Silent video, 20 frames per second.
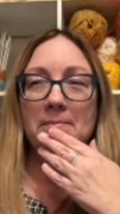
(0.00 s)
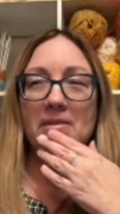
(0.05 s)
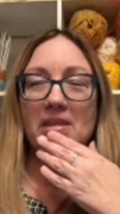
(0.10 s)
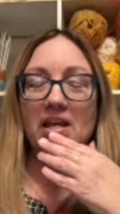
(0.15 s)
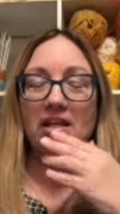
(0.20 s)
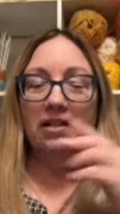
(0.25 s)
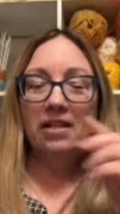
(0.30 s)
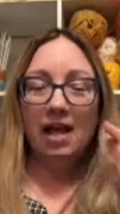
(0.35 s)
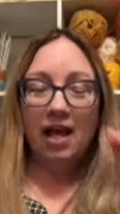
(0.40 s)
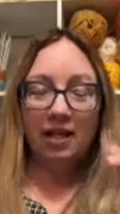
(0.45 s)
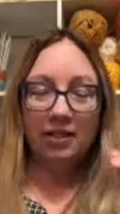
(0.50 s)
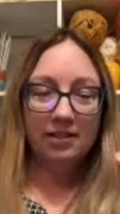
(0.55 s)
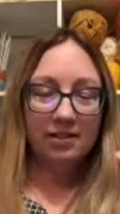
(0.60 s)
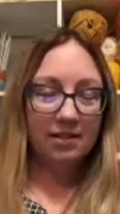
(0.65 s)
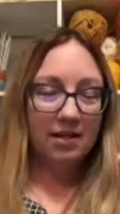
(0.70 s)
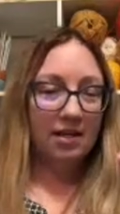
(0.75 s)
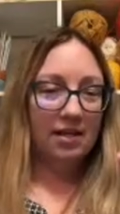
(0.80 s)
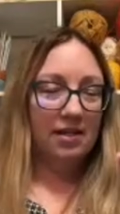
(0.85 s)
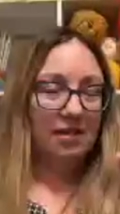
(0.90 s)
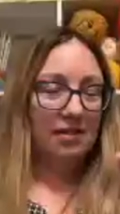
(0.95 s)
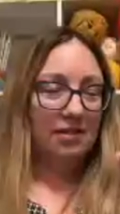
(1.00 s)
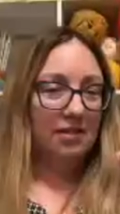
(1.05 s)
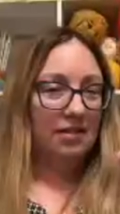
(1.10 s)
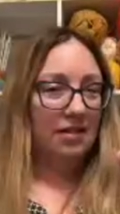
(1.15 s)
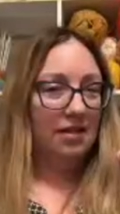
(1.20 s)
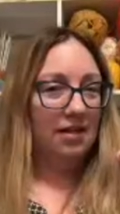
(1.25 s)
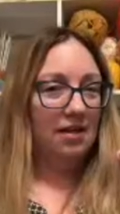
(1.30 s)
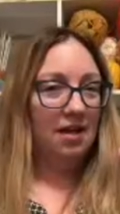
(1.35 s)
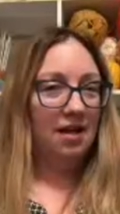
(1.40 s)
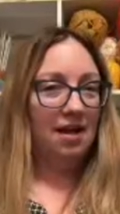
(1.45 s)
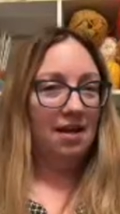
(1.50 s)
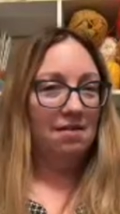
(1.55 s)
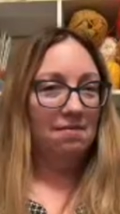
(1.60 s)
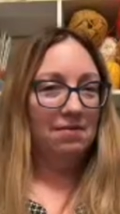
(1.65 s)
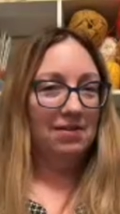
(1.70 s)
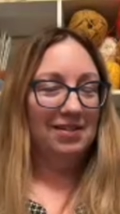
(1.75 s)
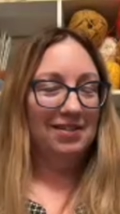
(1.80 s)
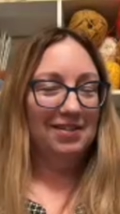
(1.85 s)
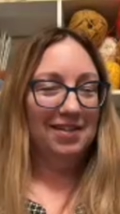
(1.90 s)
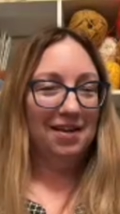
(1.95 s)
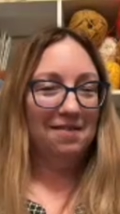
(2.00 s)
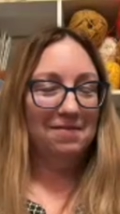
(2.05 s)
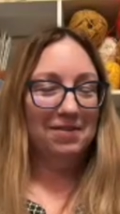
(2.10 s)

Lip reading: last night. I was